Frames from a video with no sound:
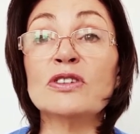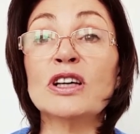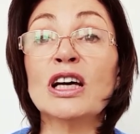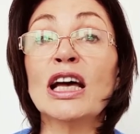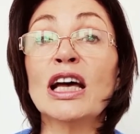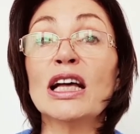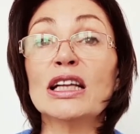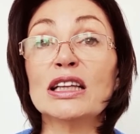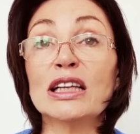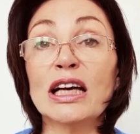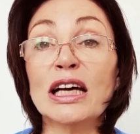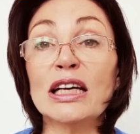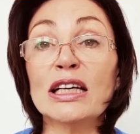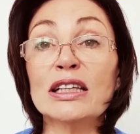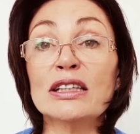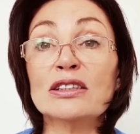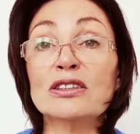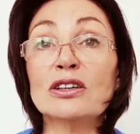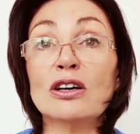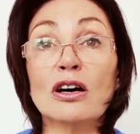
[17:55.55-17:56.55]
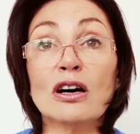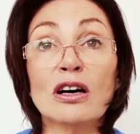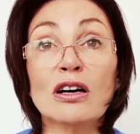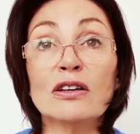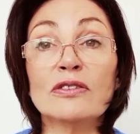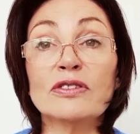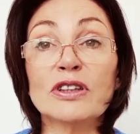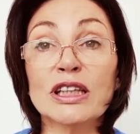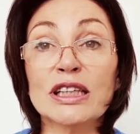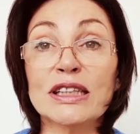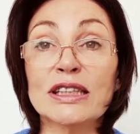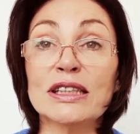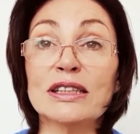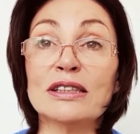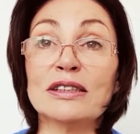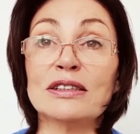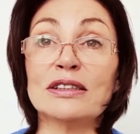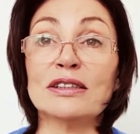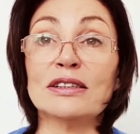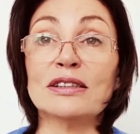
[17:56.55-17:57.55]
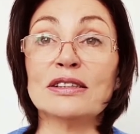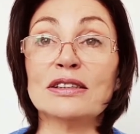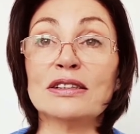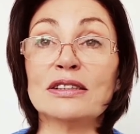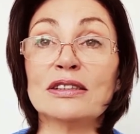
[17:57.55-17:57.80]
layers of existence.